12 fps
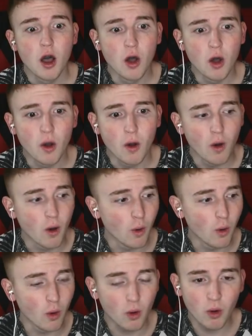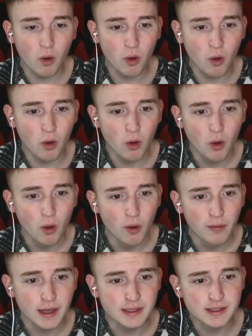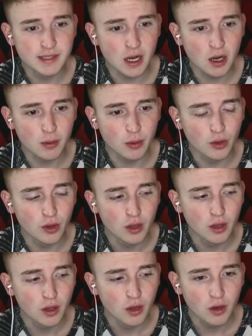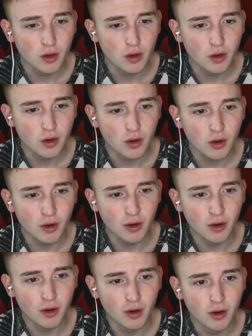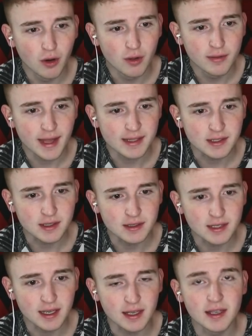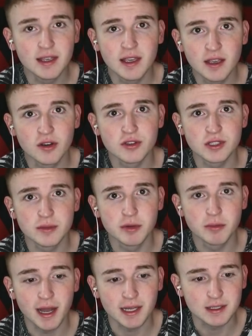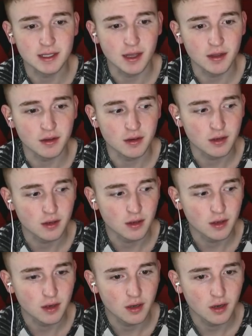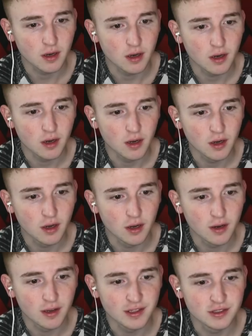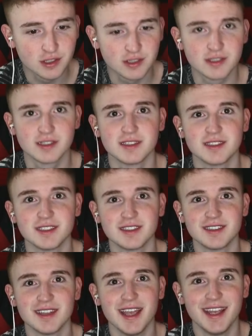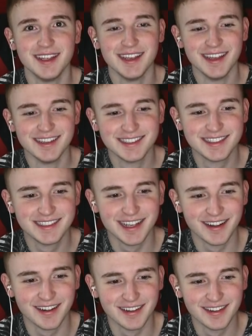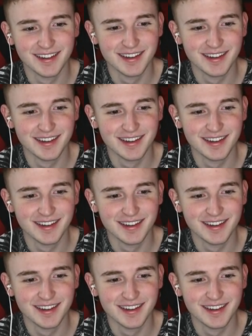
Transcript: Oh, oh, that's terrible. Oh, that's gonna take years to put back together. He's just still.